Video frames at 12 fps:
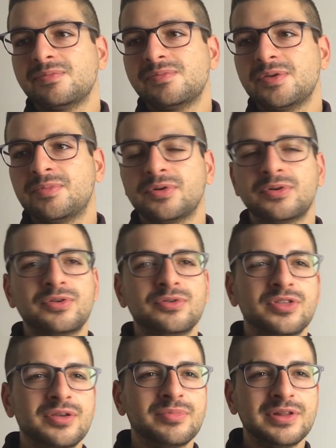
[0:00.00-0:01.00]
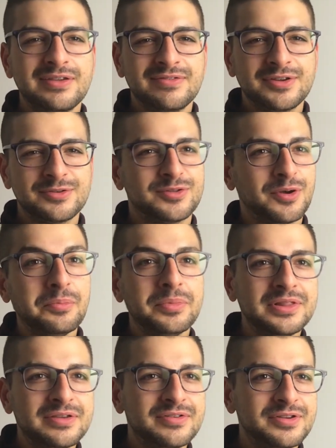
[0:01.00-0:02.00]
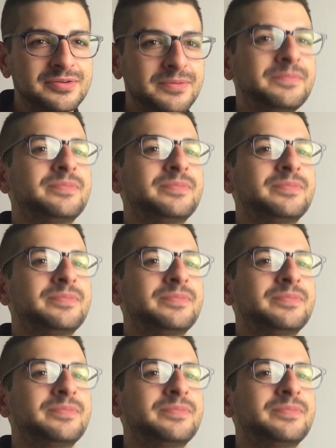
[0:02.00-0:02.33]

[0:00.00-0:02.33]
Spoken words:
people you think believe in you don't believe in you.